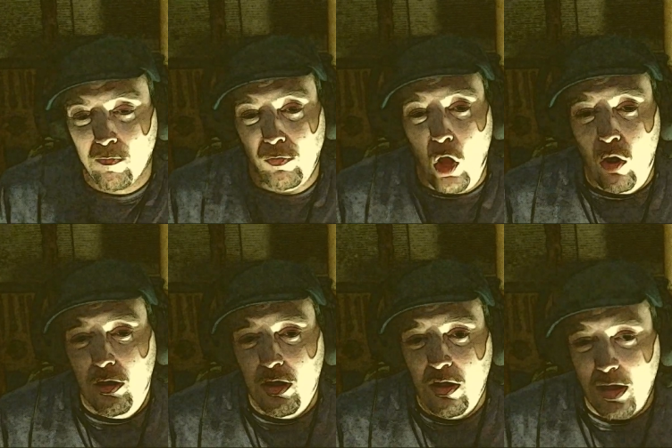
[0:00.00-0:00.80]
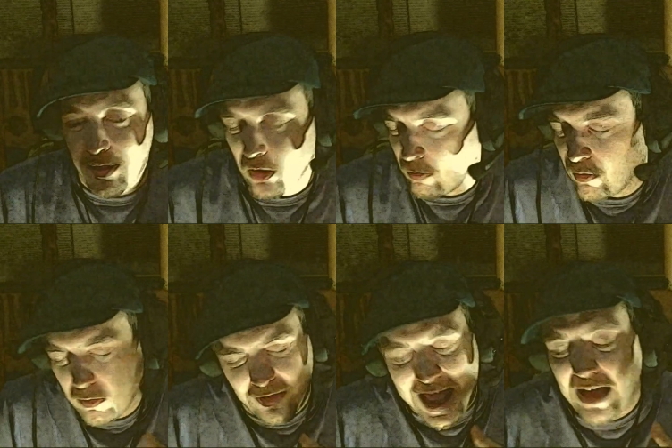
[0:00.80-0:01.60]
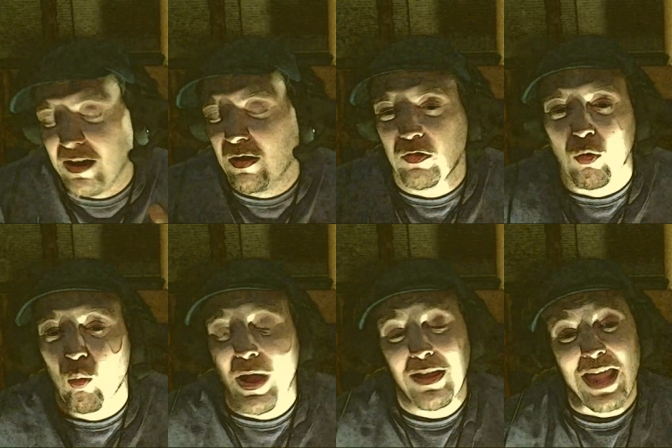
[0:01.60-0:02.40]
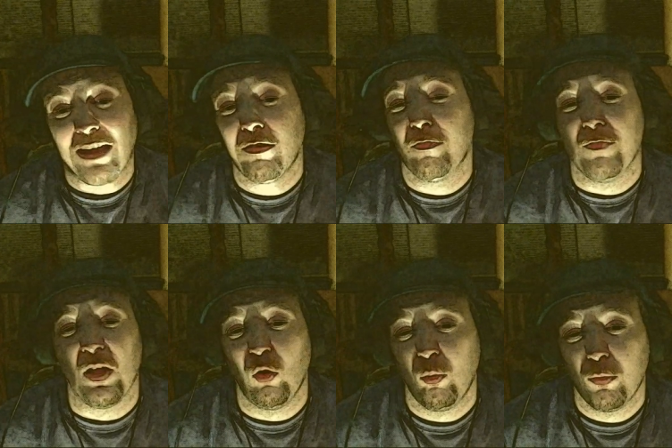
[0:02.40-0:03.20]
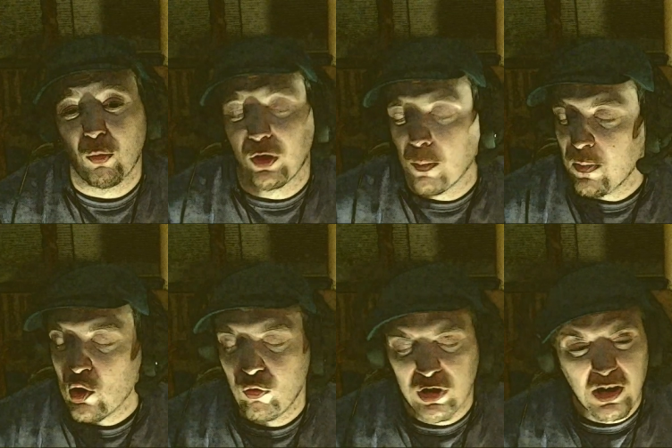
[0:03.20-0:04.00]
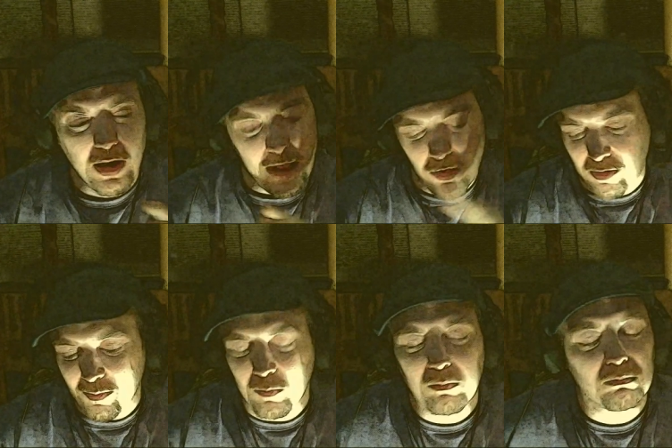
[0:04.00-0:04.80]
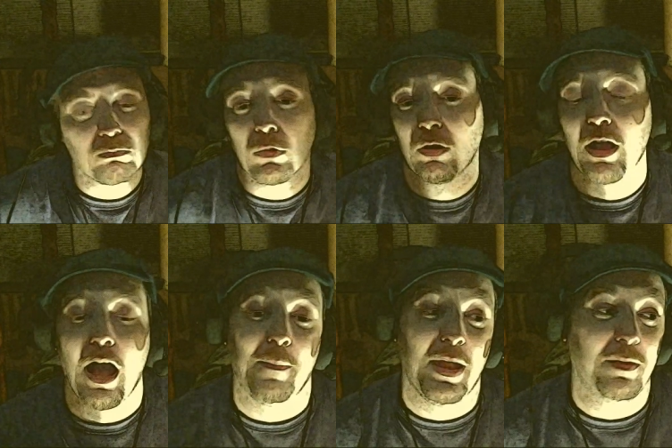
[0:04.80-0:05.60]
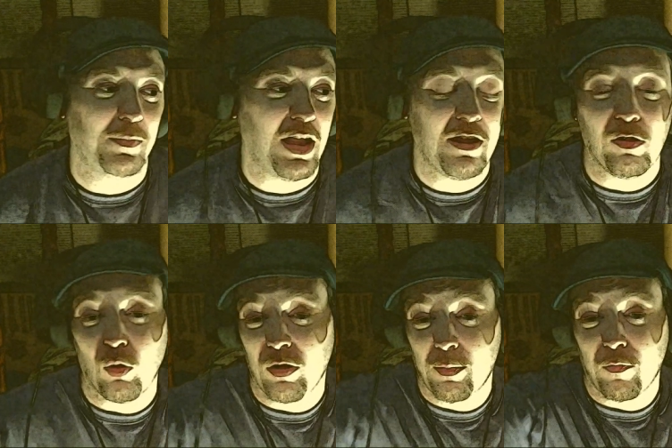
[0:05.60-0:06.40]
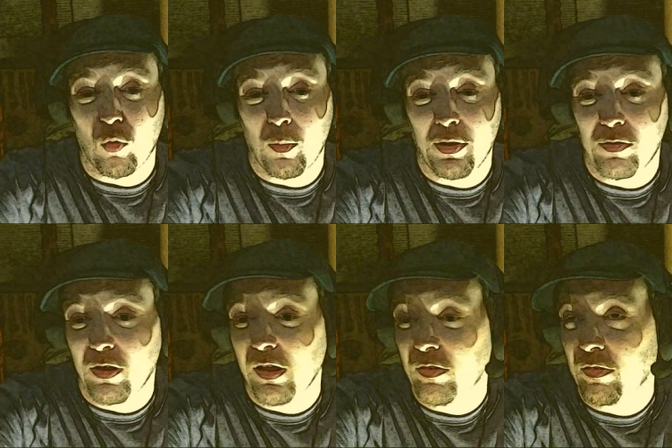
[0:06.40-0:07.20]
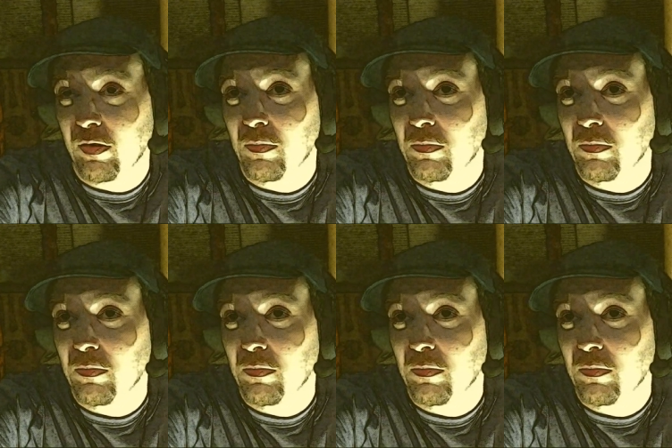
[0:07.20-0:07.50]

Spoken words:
in Florida, and that... The way that's filmed with the music and... God, man. Danny Lloyd's performance is